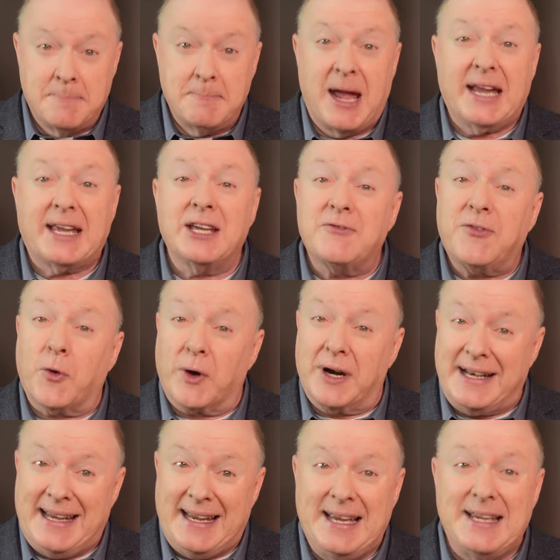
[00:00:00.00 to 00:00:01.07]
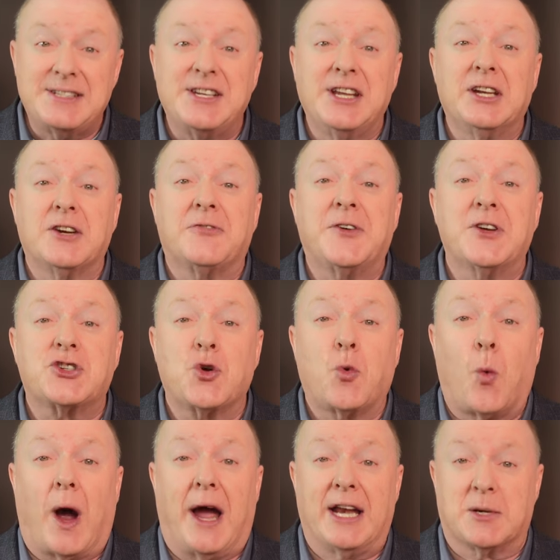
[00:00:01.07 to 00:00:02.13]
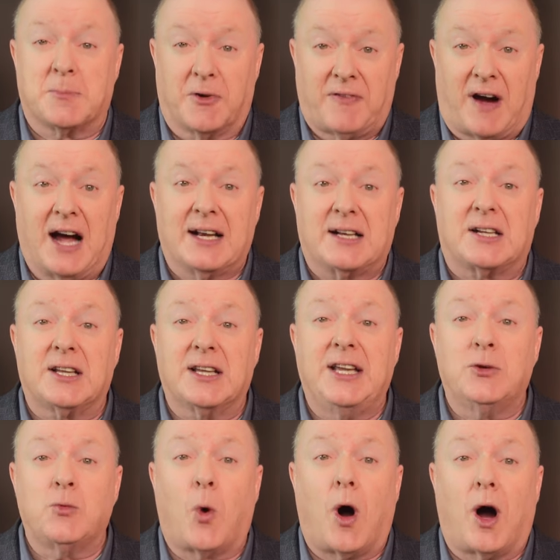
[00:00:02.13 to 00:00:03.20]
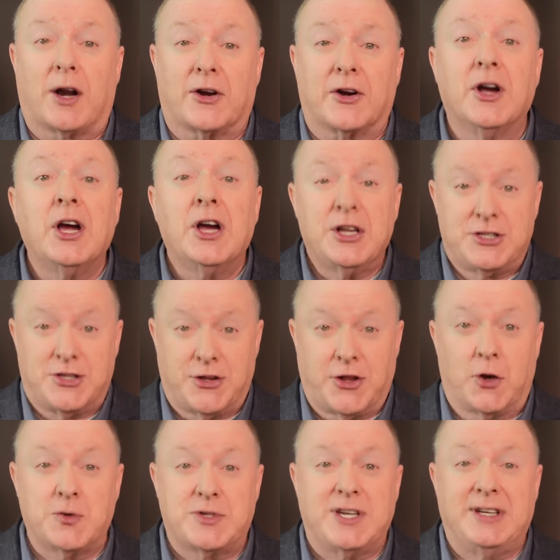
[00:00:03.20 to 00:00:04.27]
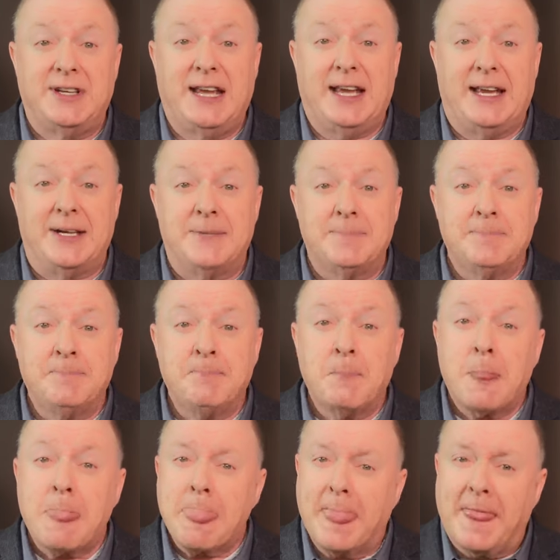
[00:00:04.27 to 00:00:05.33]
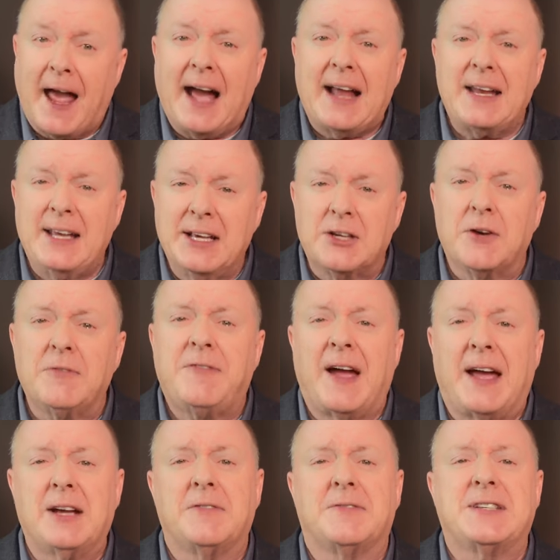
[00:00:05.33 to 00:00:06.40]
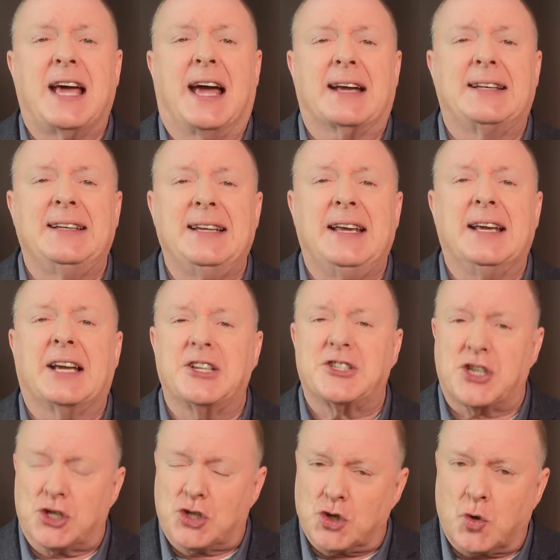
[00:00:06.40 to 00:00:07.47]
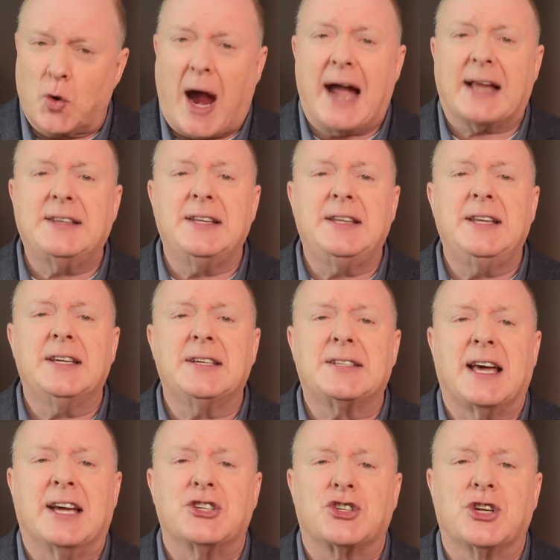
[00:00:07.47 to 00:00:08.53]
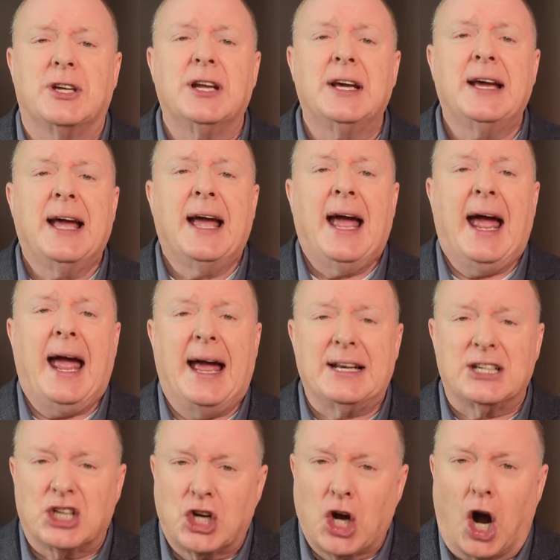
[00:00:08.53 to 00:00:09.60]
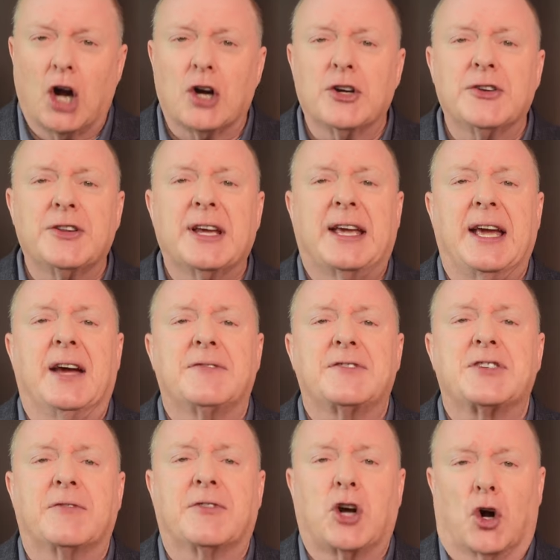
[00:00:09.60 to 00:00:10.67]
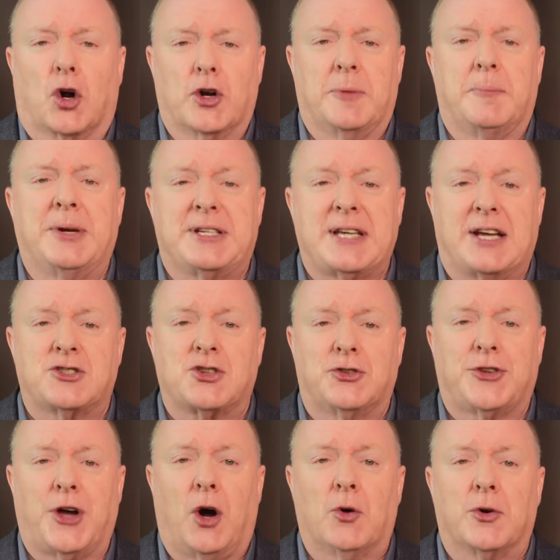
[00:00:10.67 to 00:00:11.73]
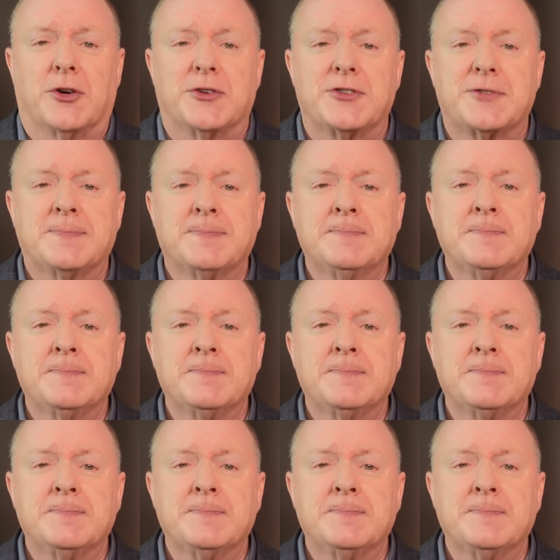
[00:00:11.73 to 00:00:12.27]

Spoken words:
making for an easy and efficient way to provide clean water to those in need. That innovative technique has attracted the attention and garnered the gifts of current and potential donors.